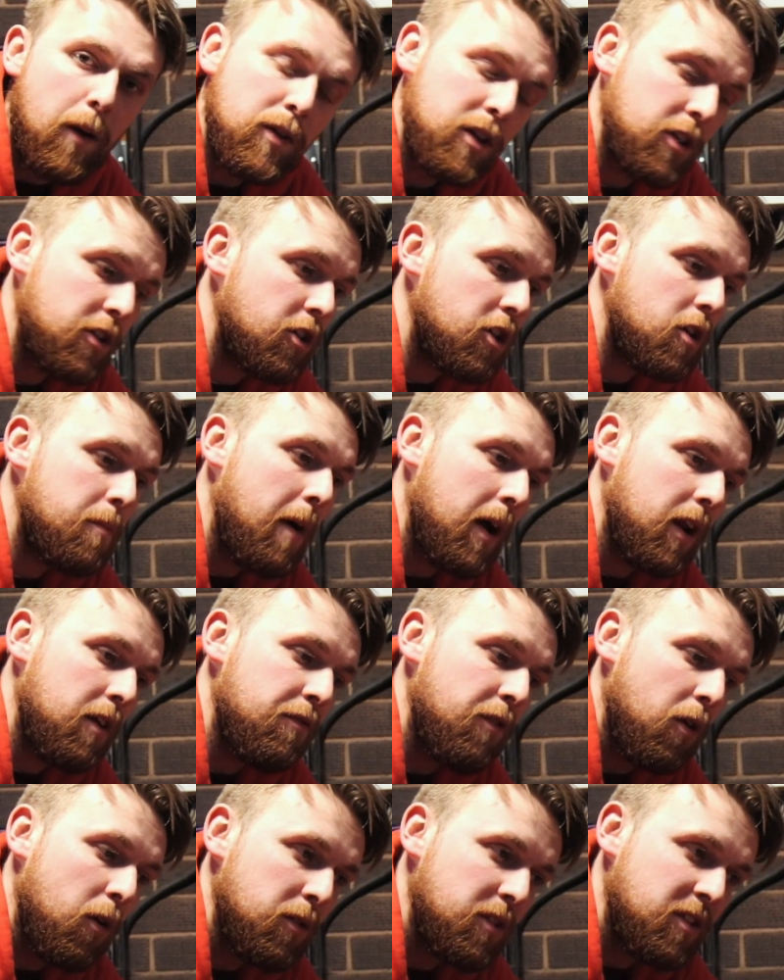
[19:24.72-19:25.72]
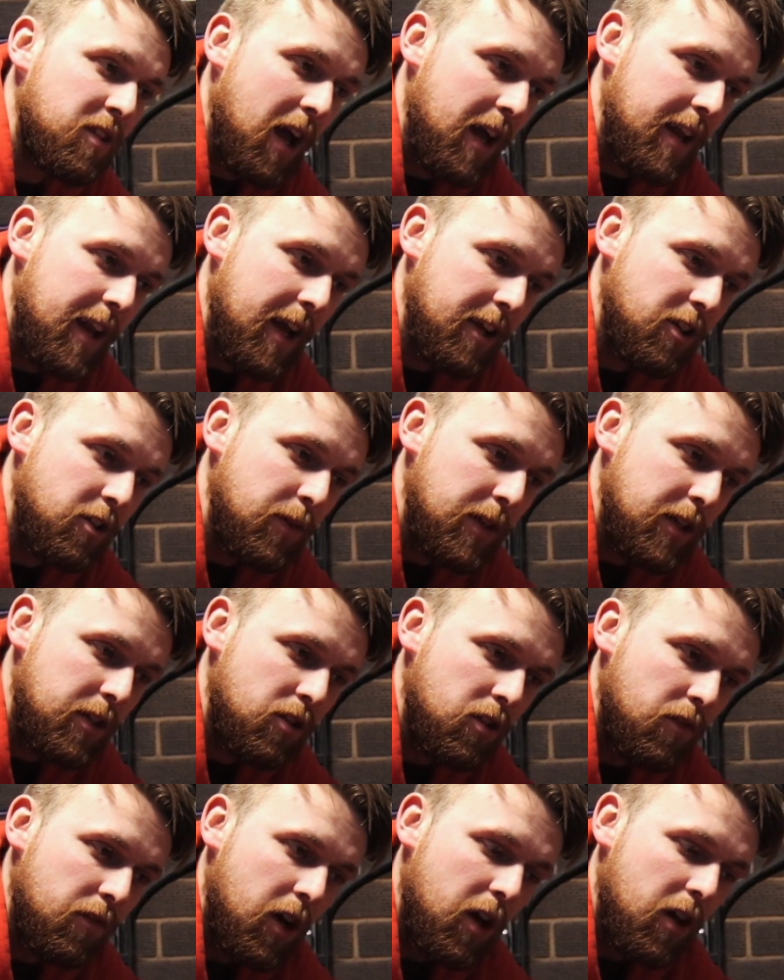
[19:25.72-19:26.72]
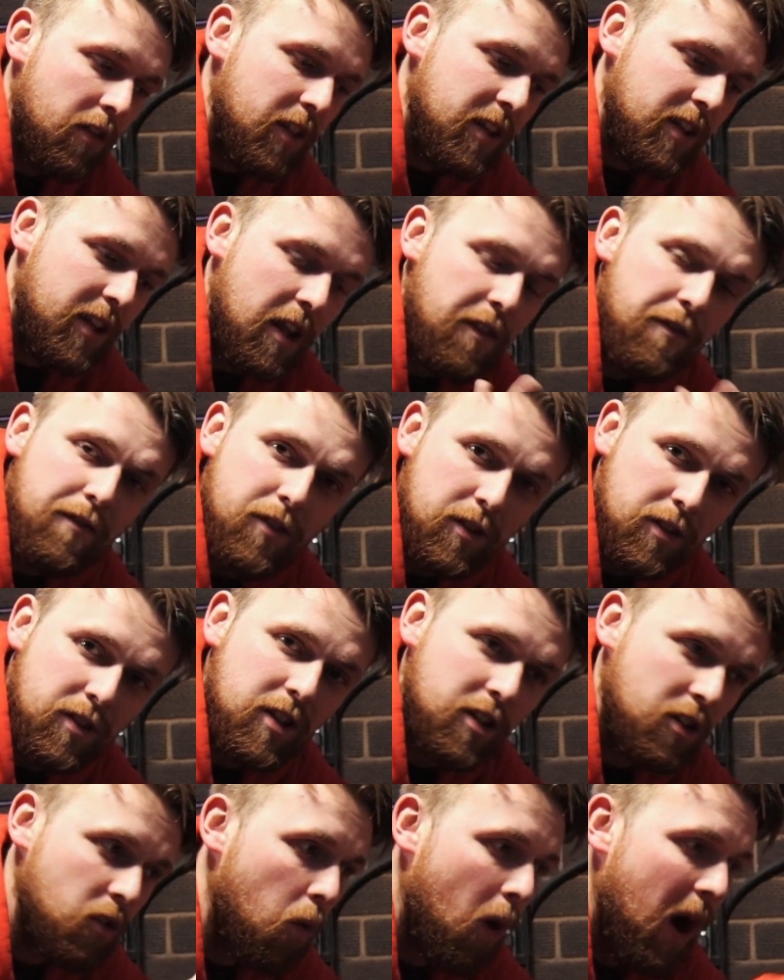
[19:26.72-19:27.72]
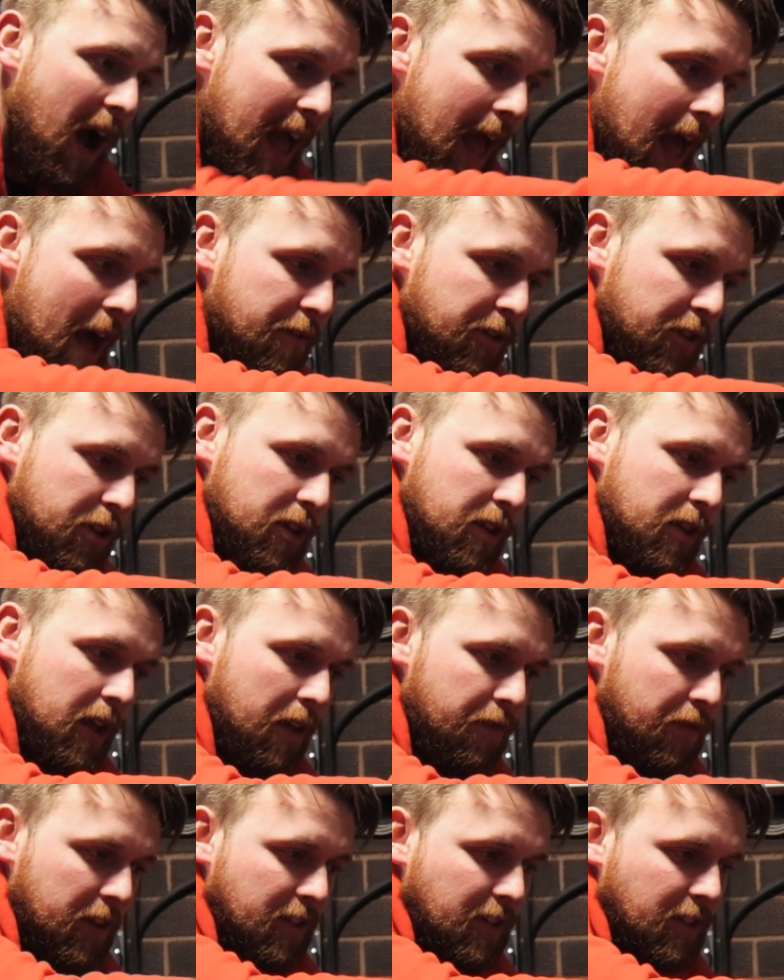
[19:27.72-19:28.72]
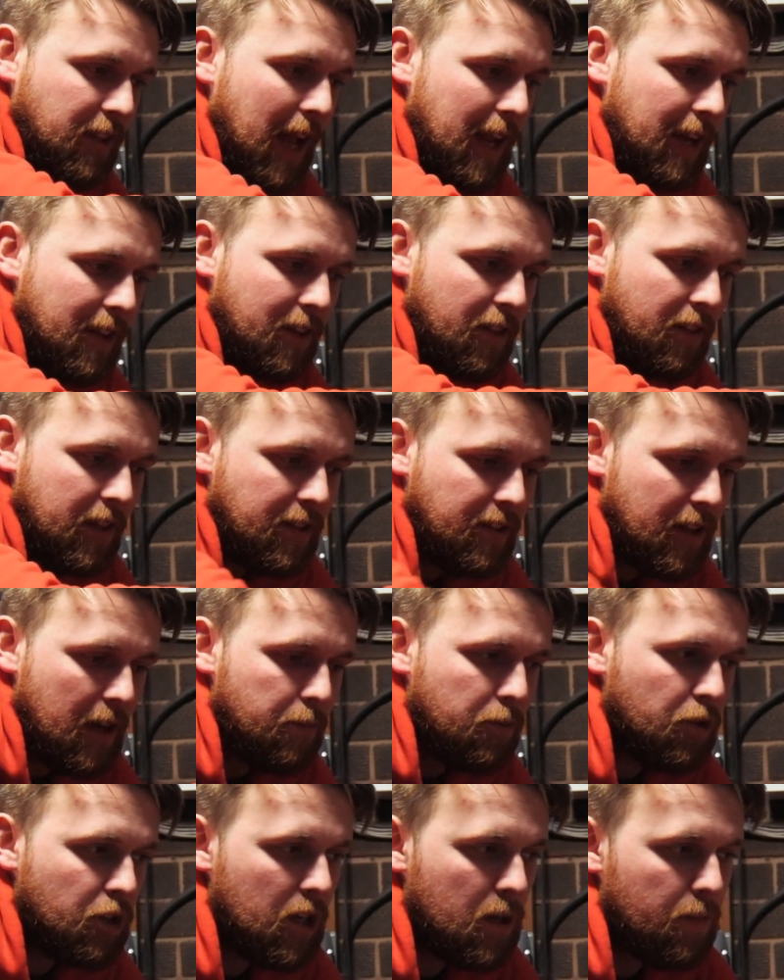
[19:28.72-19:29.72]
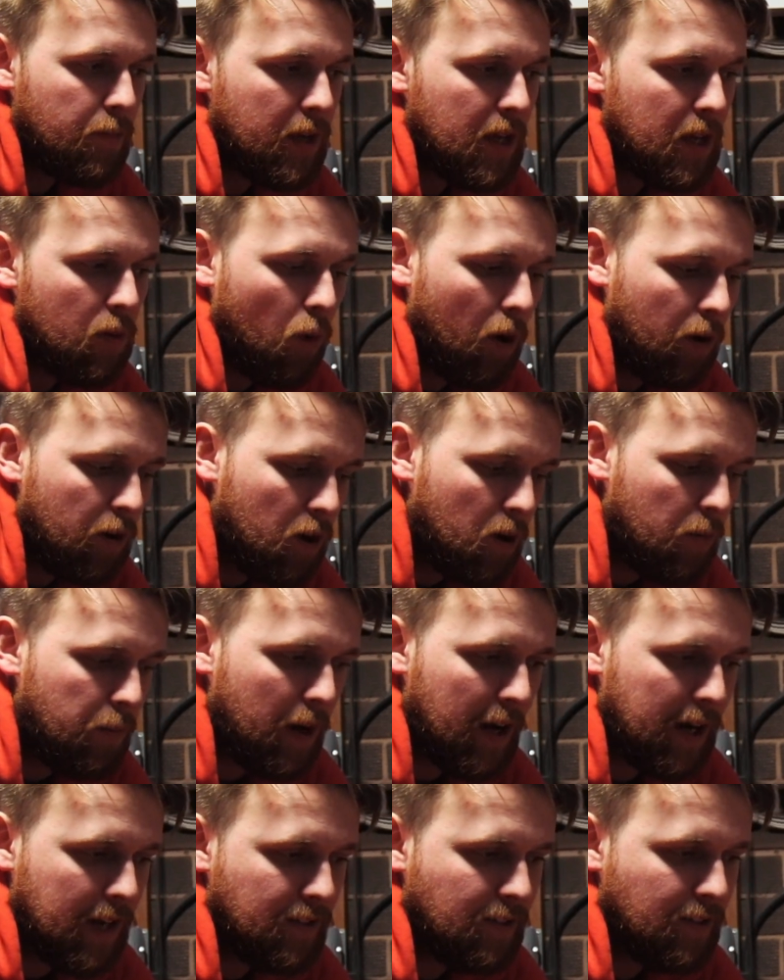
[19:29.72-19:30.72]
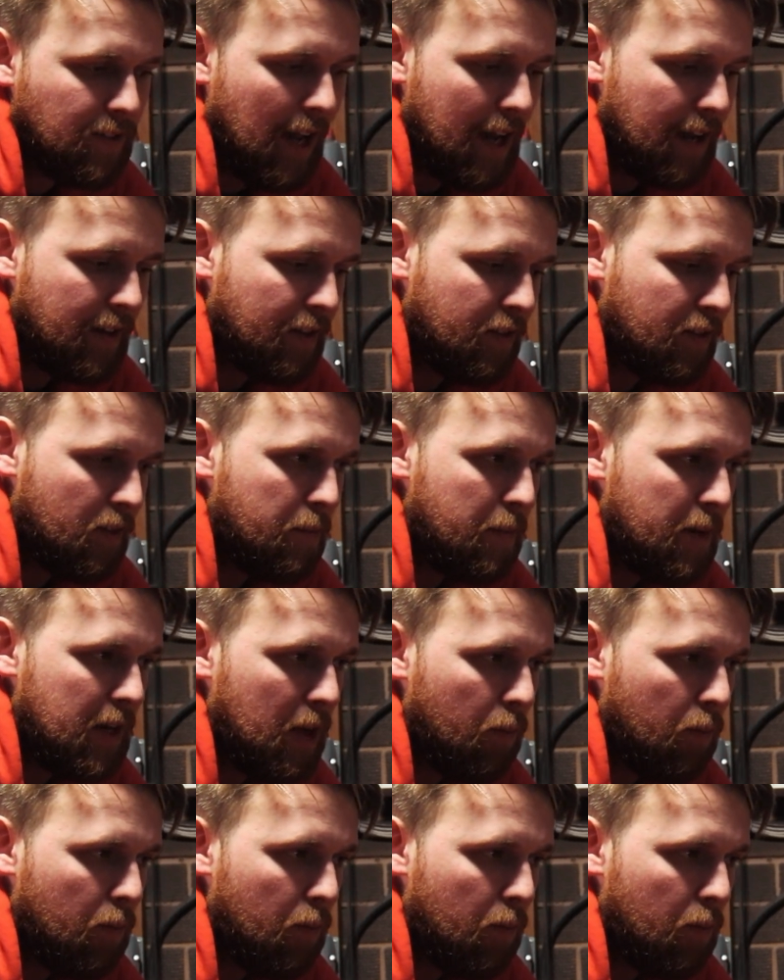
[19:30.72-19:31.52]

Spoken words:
with the two manifolds sat next to each other, the difference is quite evident. If I stand this MGB one up and I stand the Mini